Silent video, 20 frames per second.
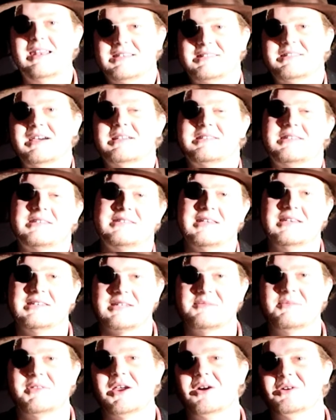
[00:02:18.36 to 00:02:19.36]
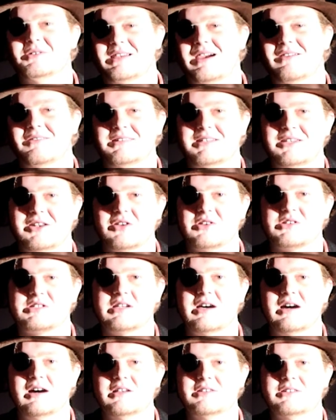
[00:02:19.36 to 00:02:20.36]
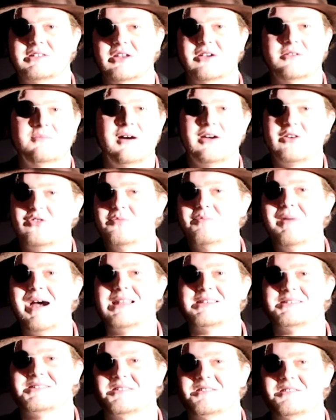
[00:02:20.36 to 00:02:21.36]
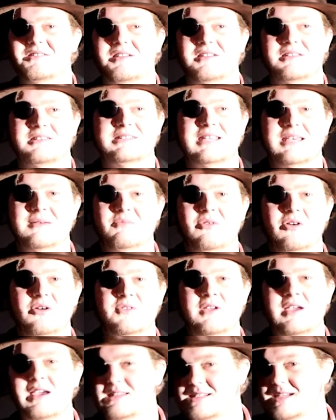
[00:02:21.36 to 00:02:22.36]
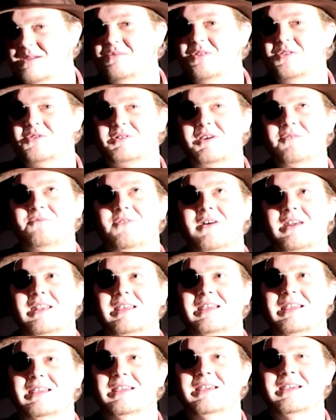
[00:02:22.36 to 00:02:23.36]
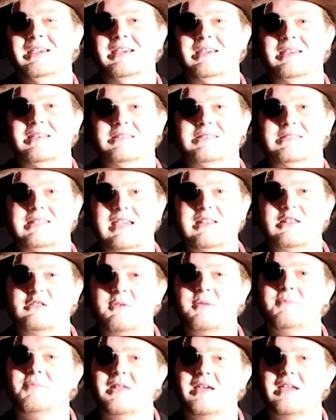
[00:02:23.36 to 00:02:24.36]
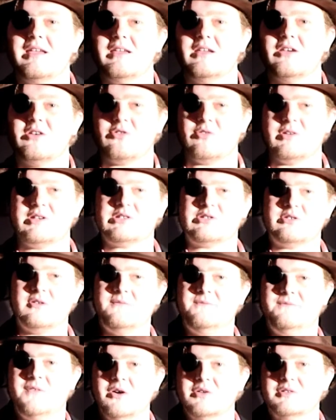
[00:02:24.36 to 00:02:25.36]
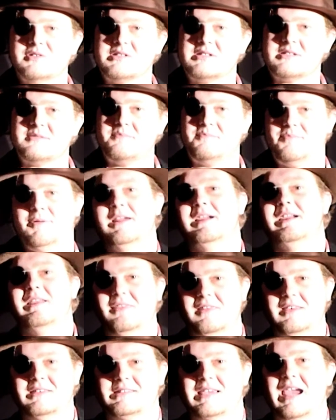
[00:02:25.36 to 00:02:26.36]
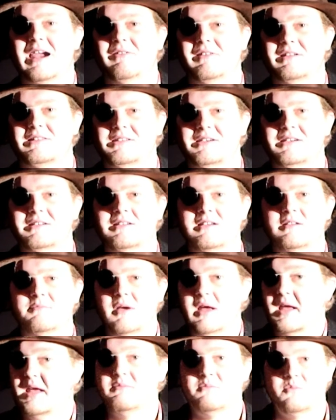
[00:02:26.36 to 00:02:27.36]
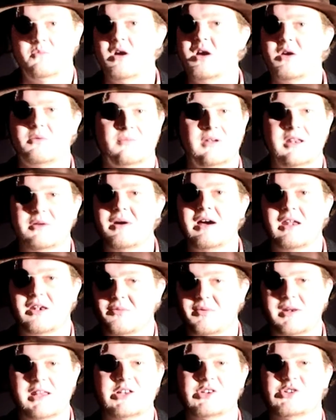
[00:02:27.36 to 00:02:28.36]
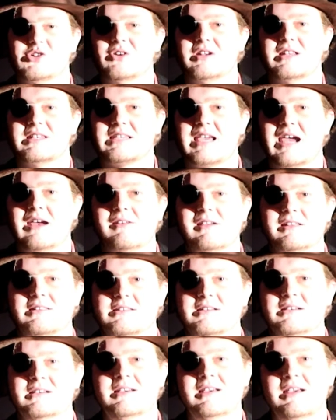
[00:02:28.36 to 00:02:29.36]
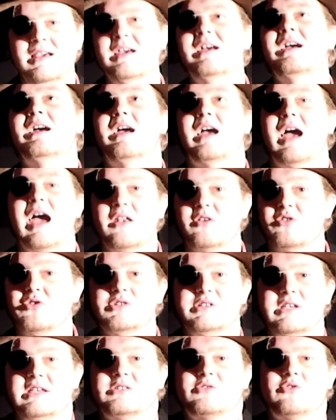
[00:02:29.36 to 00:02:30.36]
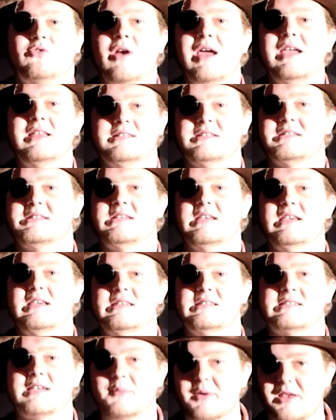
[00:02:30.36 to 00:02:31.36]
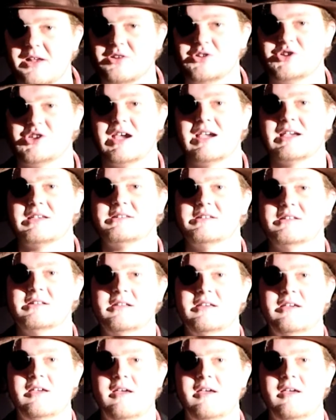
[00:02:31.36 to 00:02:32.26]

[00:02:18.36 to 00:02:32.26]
it's nice to see some of the old Tarantino stars, you know, Michael Madsen and Tim Roth. Tim Roth's quite funny, he seemed to be playing Christoph Waltz playing his character, but it worked really well and I really enjoyed his character. And of course, it's great to see Samuel L. Jackson